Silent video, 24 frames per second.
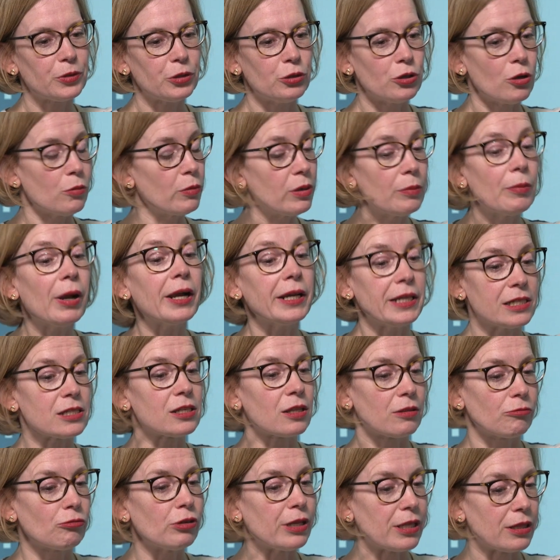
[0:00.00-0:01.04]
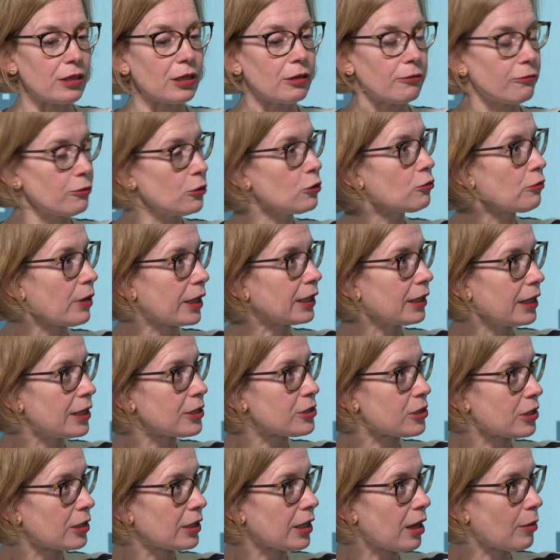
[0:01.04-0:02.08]
We might need to rethink food
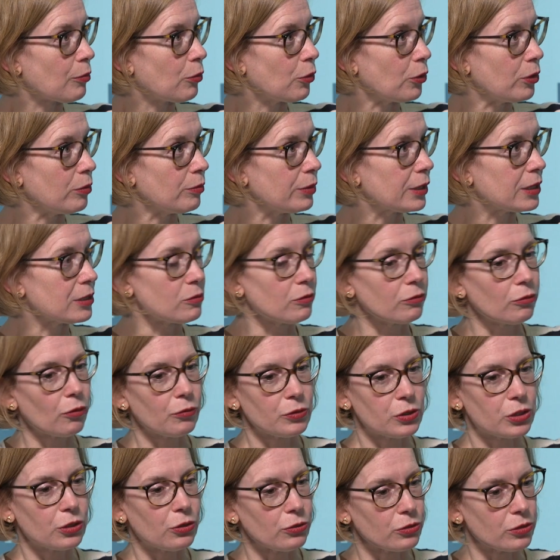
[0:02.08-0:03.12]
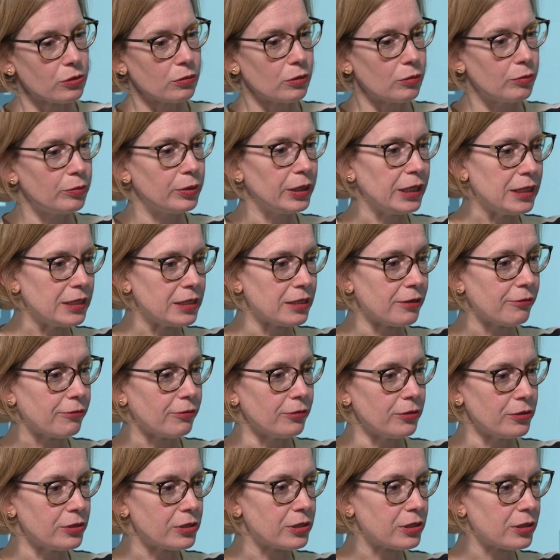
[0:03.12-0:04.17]
regulation at that point because we've obviously got some completely
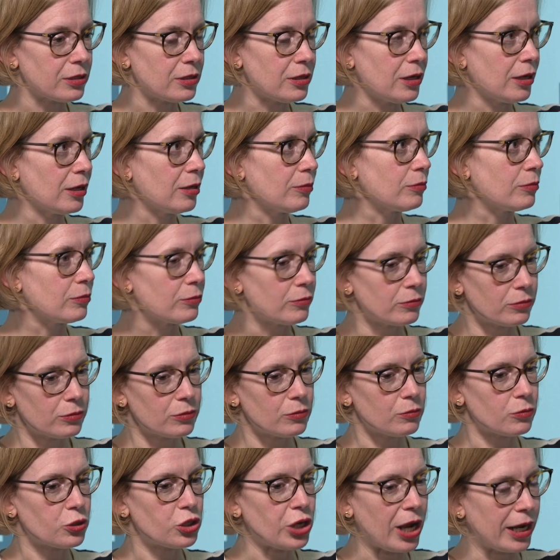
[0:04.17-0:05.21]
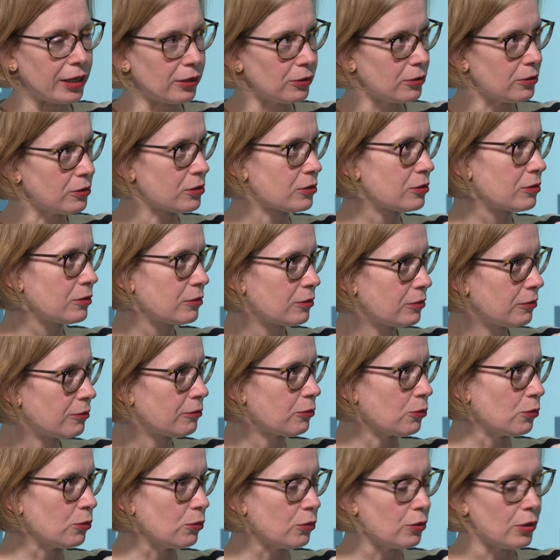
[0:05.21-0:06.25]
different channels
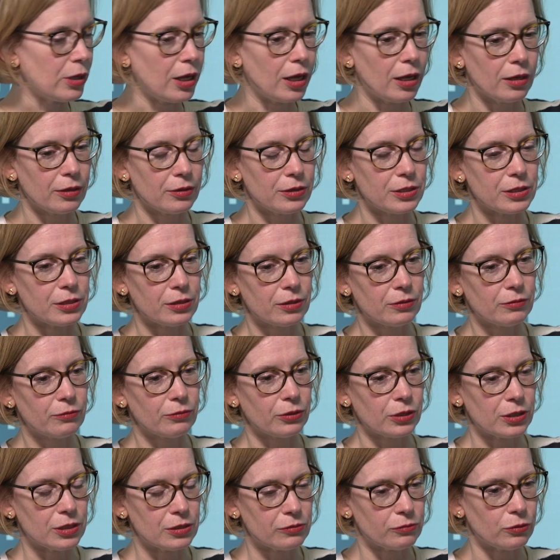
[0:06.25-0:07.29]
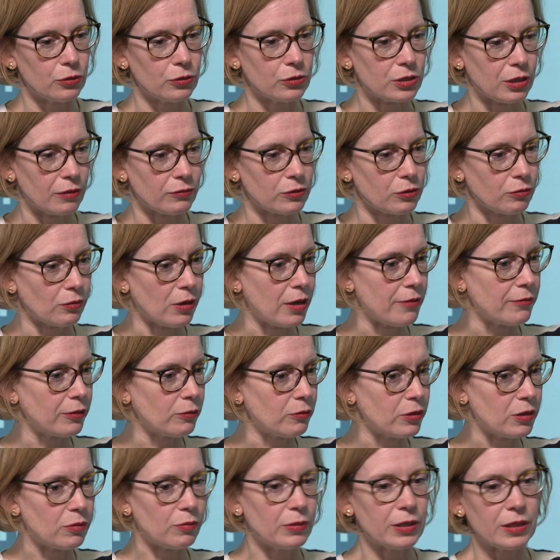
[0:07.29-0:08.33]
for these foodstuffs
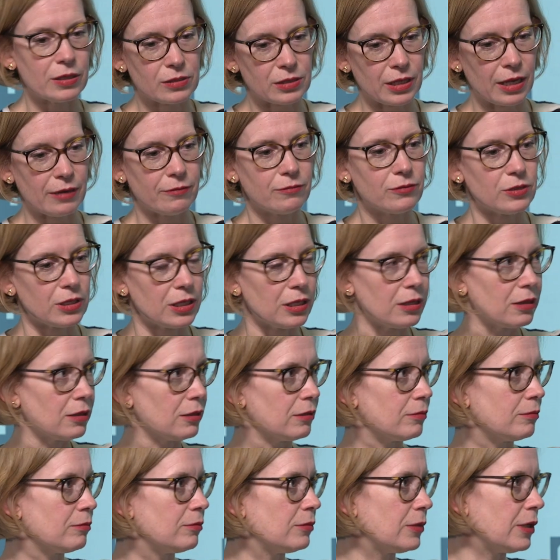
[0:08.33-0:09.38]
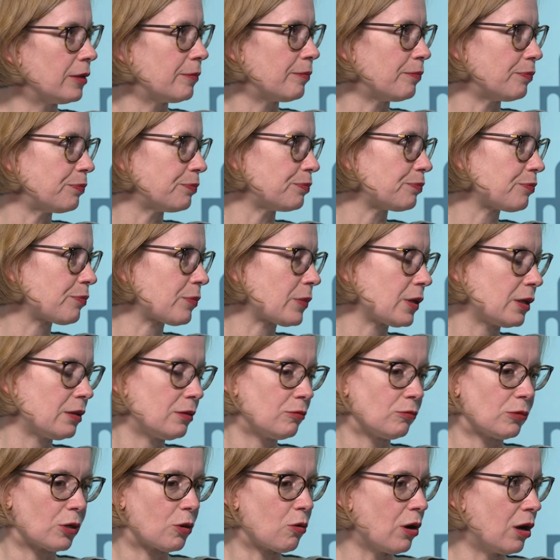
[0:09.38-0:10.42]
arriving with me, the safety, the
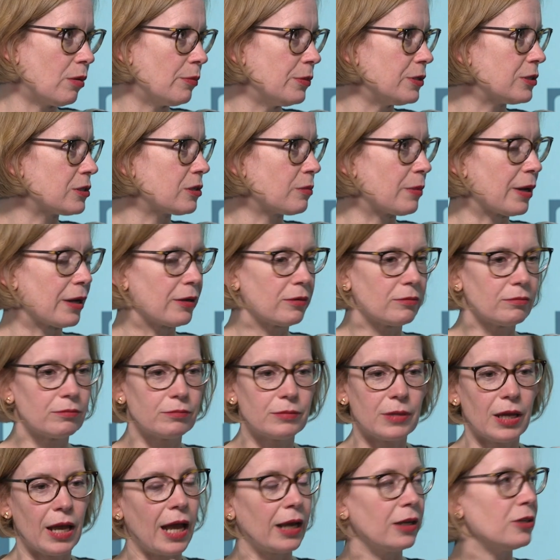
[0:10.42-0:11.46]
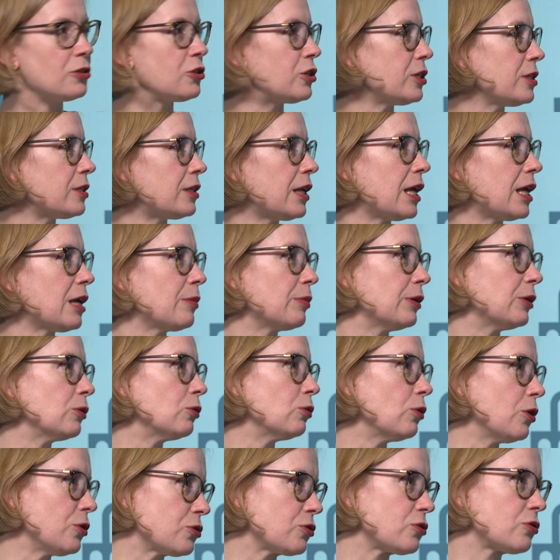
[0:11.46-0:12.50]
requirements about allergies labelling,
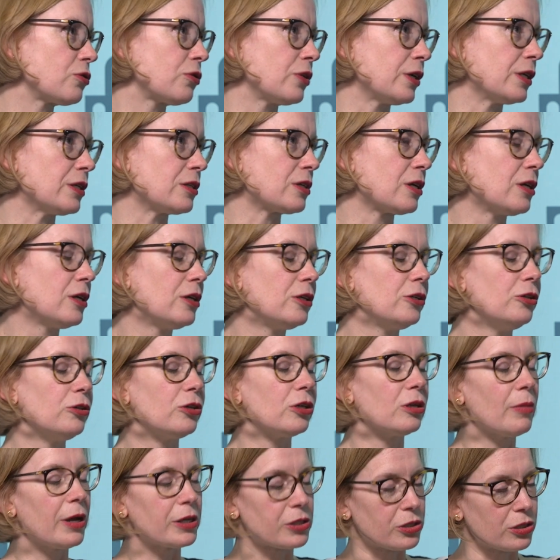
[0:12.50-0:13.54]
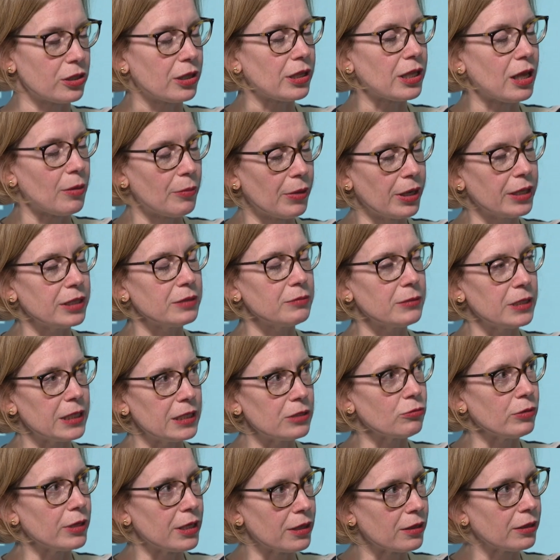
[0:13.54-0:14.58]
all those sorts of things. You can imagine that might need
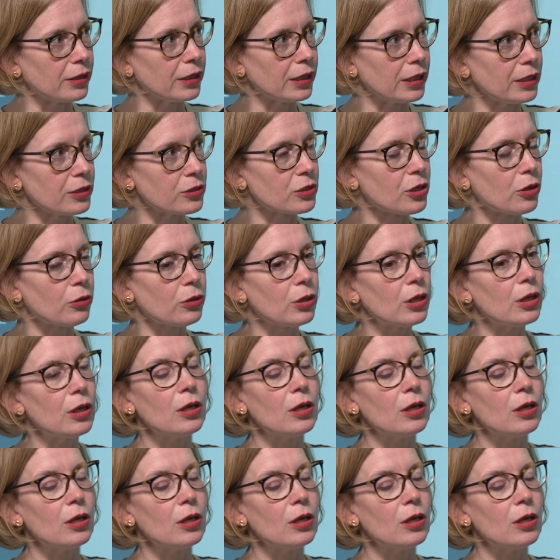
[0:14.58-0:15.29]
rethinking. So